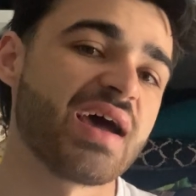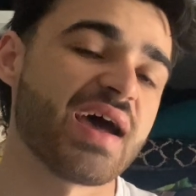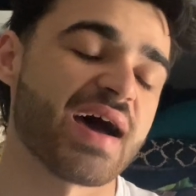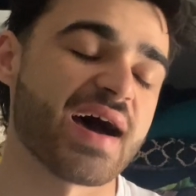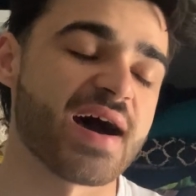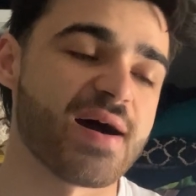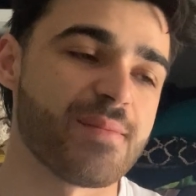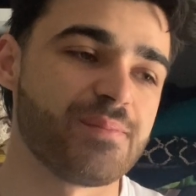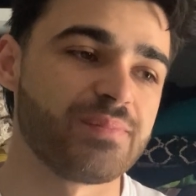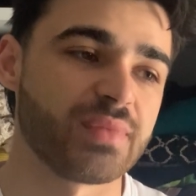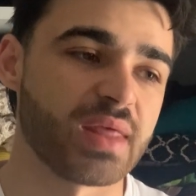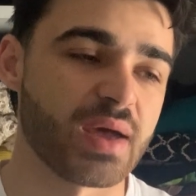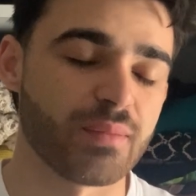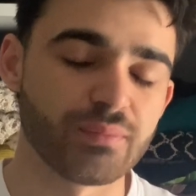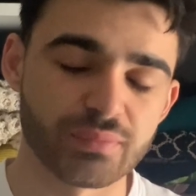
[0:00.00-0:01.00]

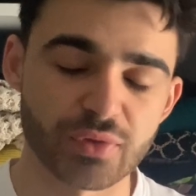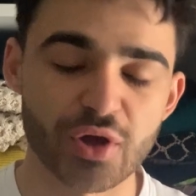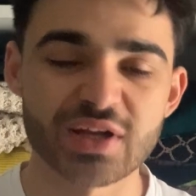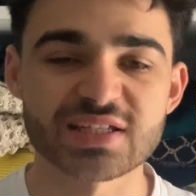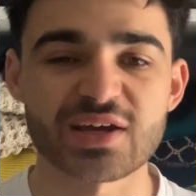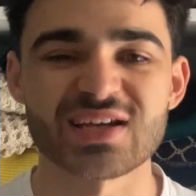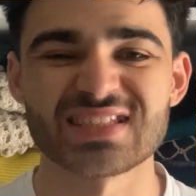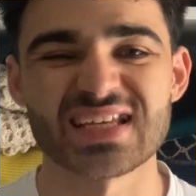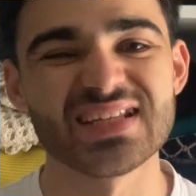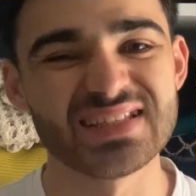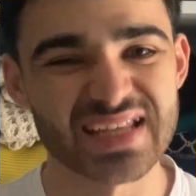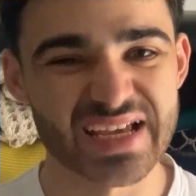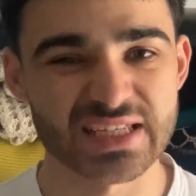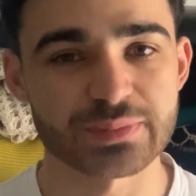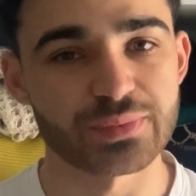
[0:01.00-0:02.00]
And notice how I said
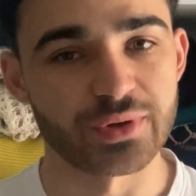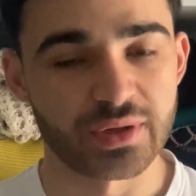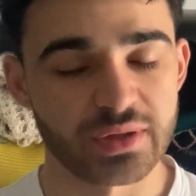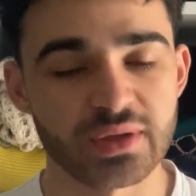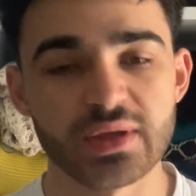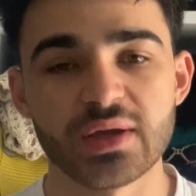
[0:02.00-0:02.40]
desperate.